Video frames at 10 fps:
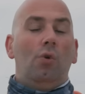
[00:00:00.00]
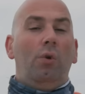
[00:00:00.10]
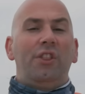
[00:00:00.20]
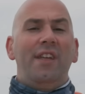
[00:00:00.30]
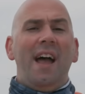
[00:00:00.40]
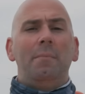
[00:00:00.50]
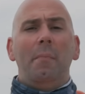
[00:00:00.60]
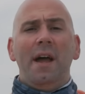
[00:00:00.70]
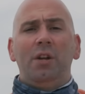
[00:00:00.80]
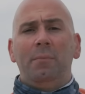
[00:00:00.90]
With that
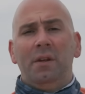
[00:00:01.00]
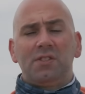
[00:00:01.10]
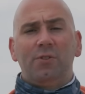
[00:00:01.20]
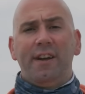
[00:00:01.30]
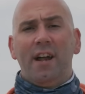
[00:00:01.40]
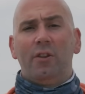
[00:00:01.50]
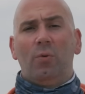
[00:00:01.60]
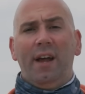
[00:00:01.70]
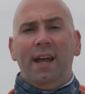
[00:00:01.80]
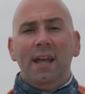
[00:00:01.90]
minor mystery out of the
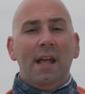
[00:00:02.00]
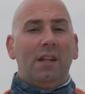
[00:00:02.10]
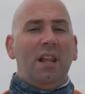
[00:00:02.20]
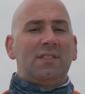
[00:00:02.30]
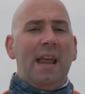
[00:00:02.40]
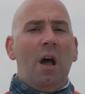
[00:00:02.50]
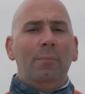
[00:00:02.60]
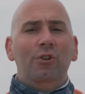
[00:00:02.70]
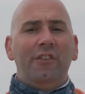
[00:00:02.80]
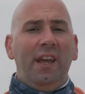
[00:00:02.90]
way, let's now
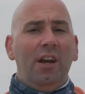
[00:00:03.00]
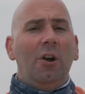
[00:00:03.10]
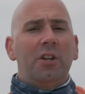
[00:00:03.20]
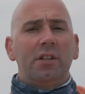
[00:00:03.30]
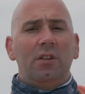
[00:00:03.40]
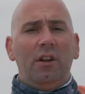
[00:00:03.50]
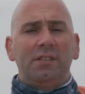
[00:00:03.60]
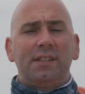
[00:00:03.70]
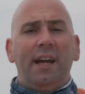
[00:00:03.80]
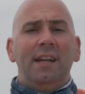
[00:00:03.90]
move here to the launch
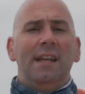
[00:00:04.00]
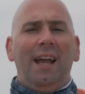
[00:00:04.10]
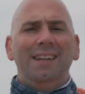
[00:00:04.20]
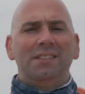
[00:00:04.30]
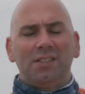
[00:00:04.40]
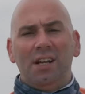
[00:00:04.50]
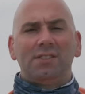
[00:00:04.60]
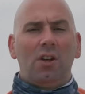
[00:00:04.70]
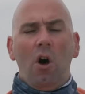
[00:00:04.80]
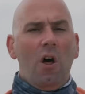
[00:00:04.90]
site and
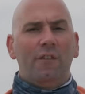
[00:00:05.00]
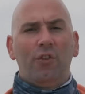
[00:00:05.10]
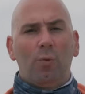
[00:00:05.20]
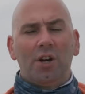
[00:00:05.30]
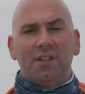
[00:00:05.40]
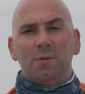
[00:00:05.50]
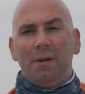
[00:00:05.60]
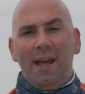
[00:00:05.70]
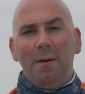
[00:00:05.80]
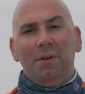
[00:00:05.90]
discuss all of the work that's
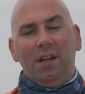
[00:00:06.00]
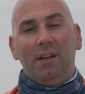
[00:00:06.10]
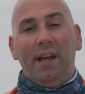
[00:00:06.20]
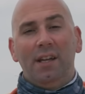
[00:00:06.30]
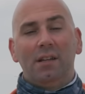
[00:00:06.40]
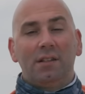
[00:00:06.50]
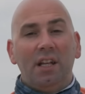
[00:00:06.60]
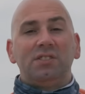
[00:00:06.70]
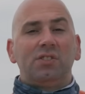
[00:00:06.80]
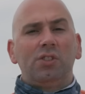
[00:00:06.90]
been happening. And
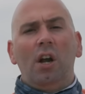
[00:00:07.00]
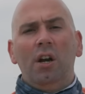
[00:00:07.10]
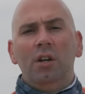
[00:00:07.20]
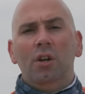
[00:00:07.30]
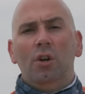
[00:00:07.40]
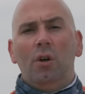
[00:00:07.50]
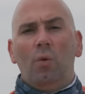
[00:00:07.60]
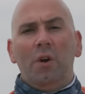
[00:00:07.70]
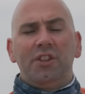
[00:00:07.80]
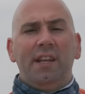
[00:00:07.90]
let's start
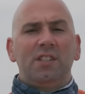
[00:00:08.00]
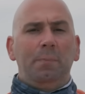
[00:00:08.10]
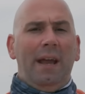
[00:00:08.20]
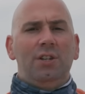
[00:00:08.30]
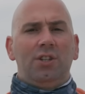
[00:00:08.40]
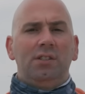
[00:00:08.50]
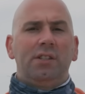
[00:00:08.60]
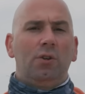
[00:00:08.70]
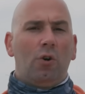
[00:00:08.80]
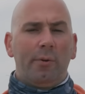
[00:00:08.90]
with the expansion to
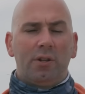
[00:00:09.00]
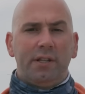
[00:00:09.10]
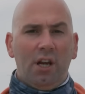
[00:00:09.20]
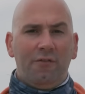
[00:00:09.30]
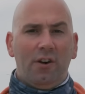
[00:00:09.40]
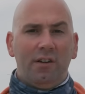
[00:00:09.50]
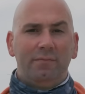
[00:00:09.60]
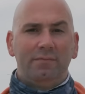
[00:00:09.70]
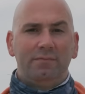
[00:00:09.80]
the Orbital Tank Farm.